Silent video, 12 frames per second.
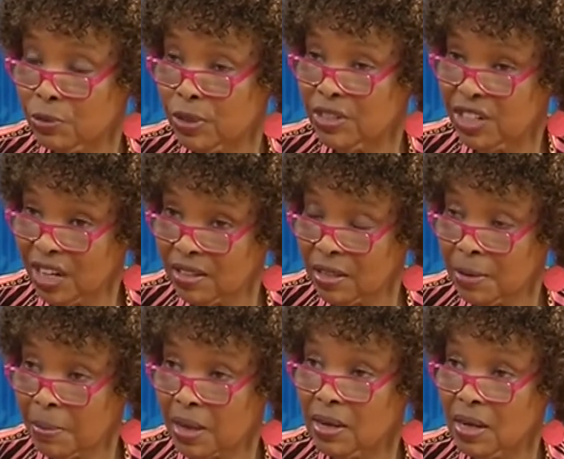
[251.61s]
We check
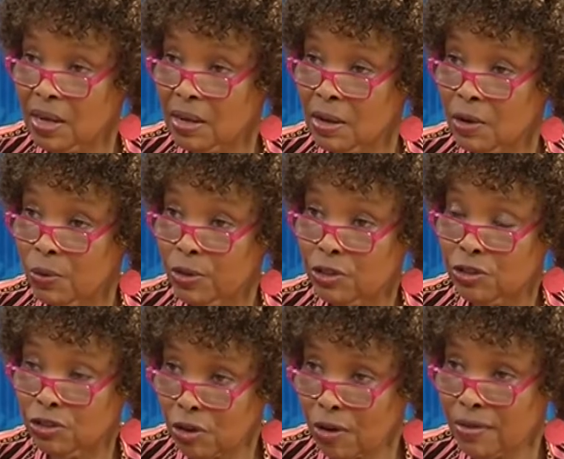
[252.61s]
them and then we
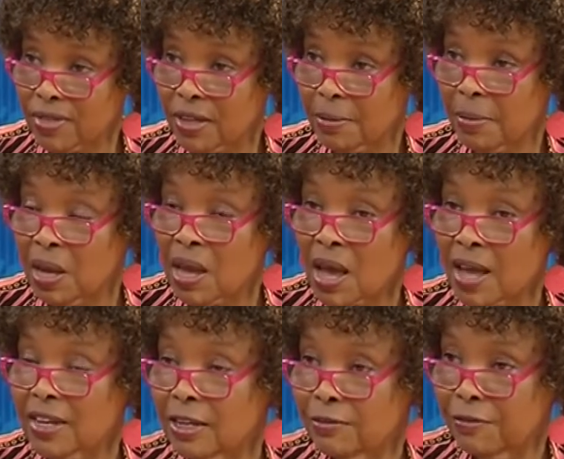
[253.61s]
stock them,
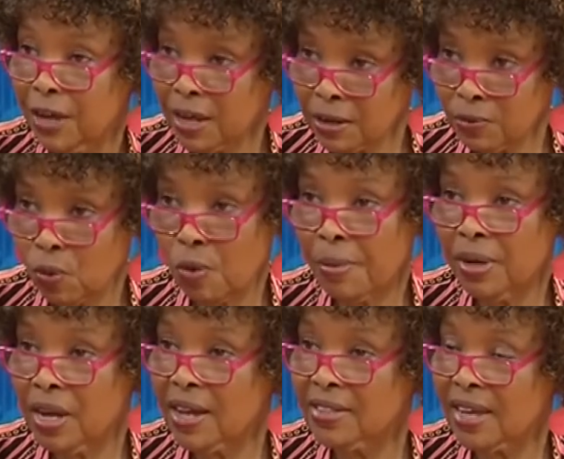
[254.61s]
and if any woman
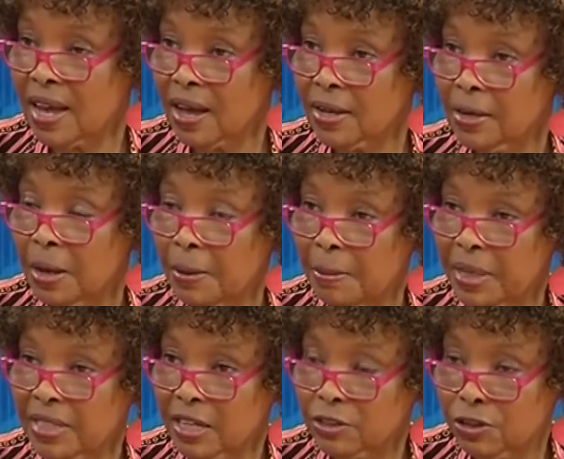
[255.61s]
has had
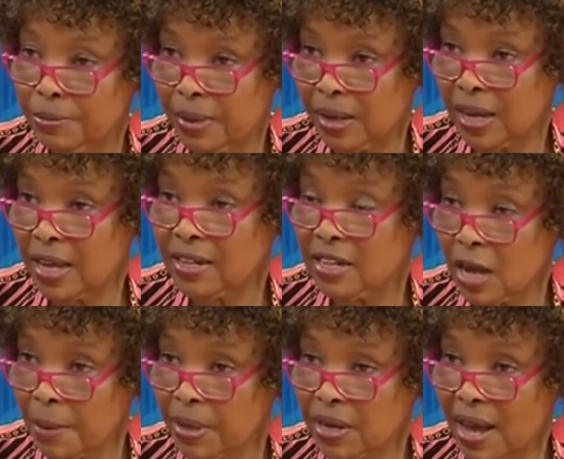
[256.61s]
mastectomy, can
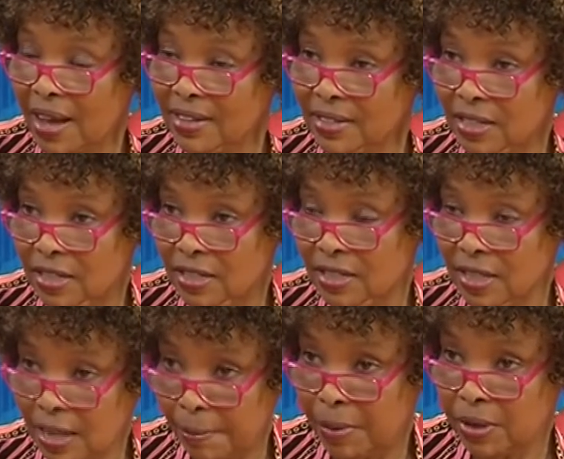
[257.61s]
come and access
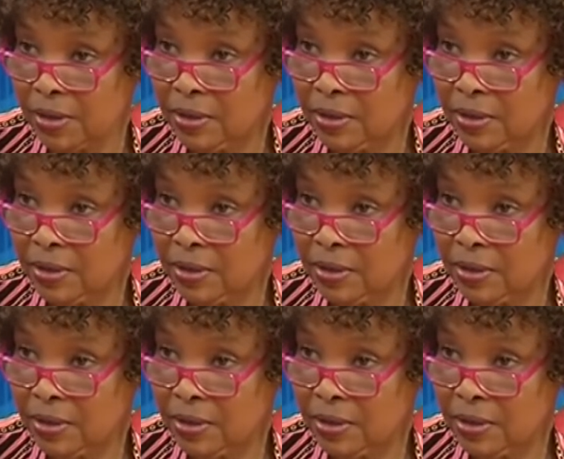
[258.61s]
them.